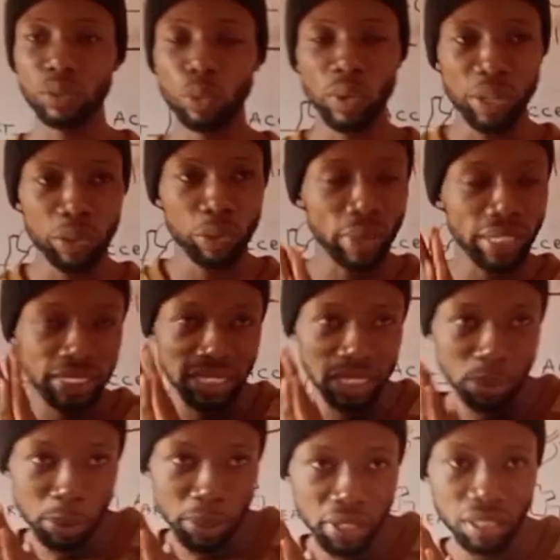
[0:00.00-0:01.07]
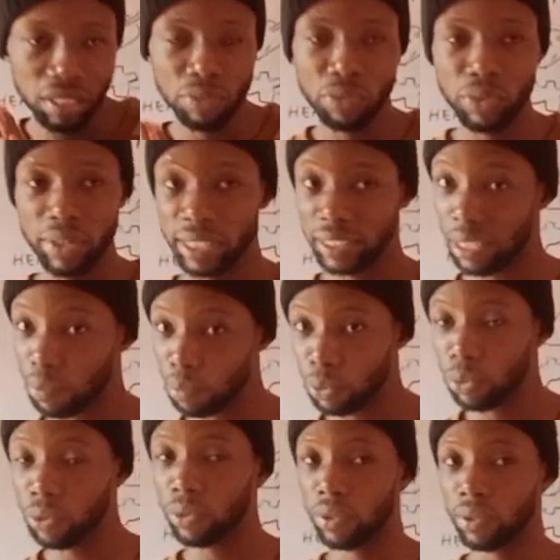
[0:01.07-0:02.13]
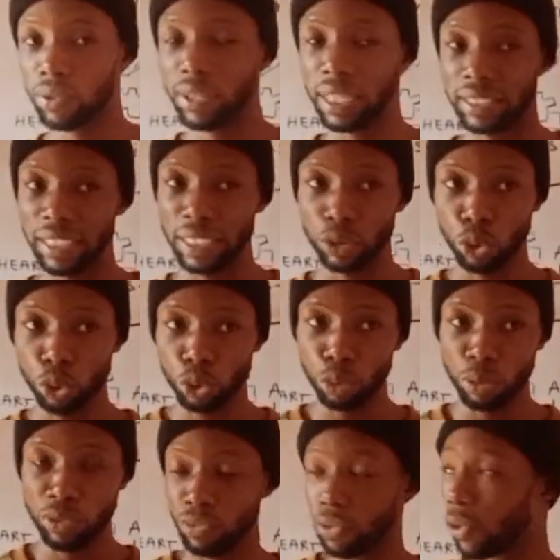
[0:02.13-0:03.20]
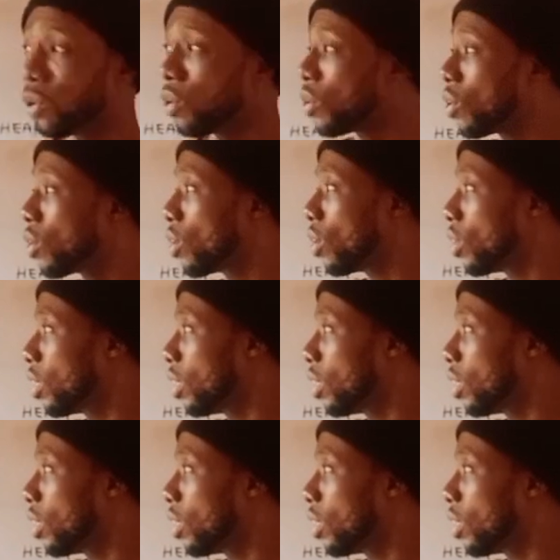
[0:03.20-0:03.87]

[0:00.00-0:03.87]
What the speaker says: when you are sleeping, for example, as I told you before,